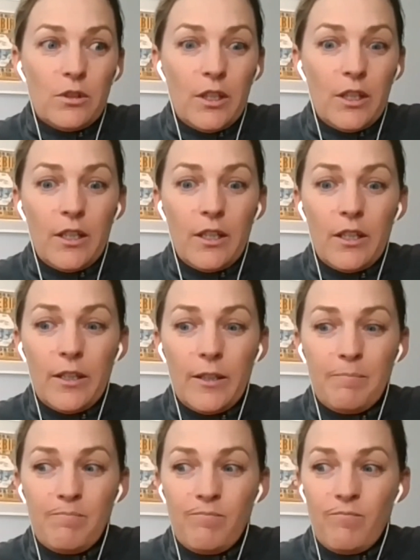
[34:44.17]

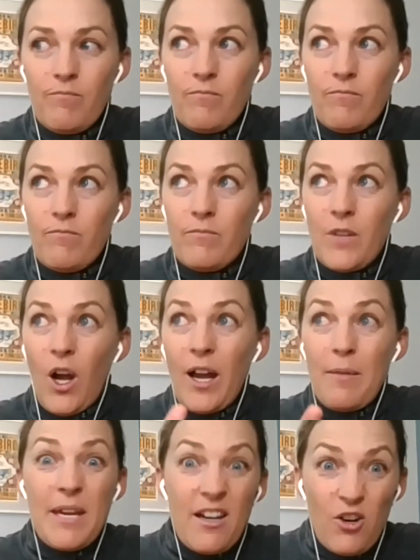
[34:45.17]

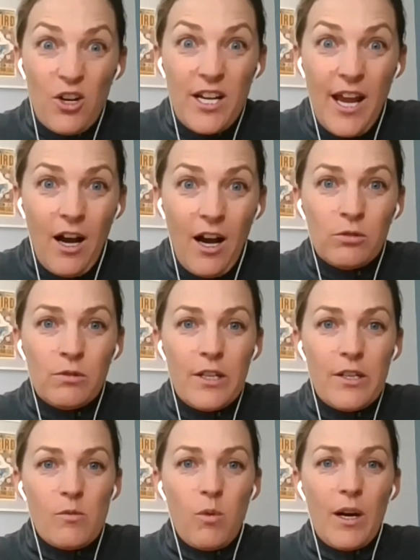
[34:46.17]
I'm here and now
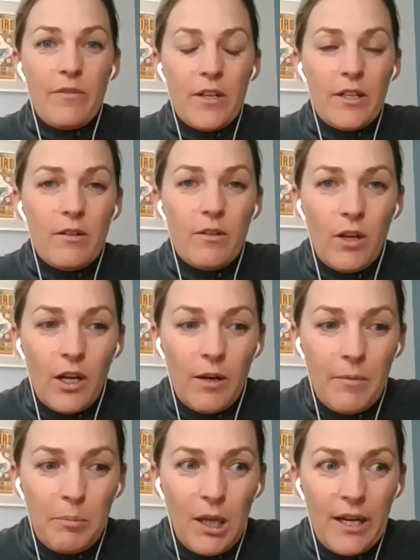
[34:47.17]
is one that
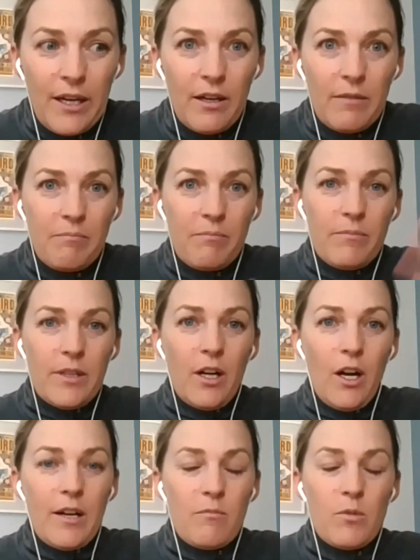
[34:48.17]
a player that
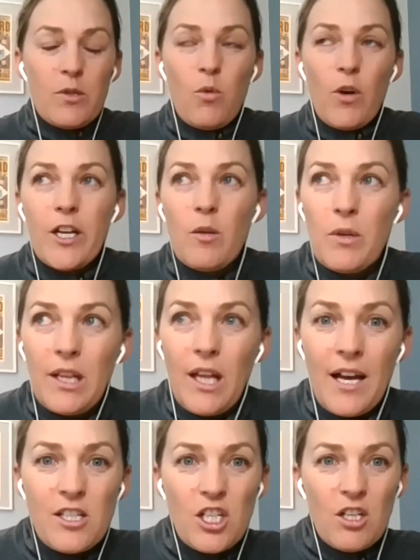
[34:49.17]
I was working with
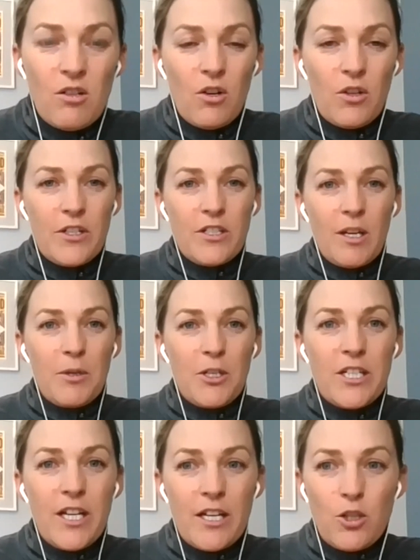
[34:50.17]
last year on the
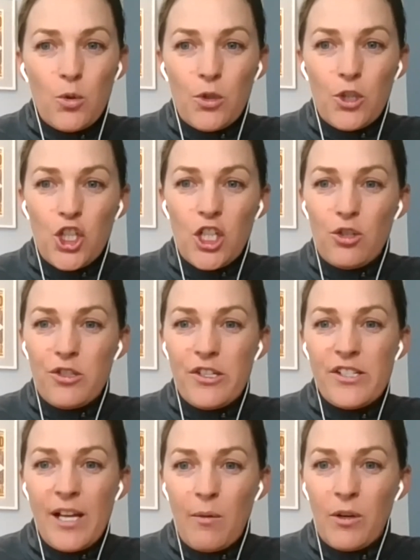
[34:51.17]
WTA tour, she
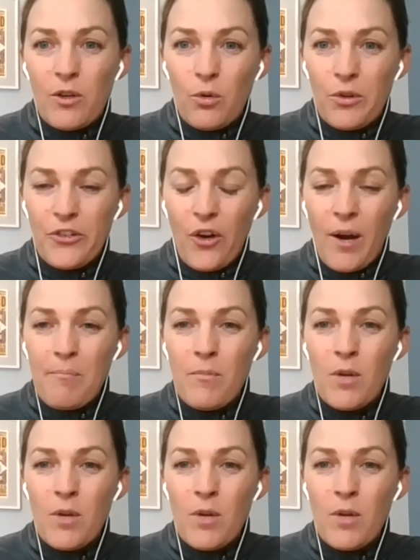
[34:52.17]
uses that one all the time.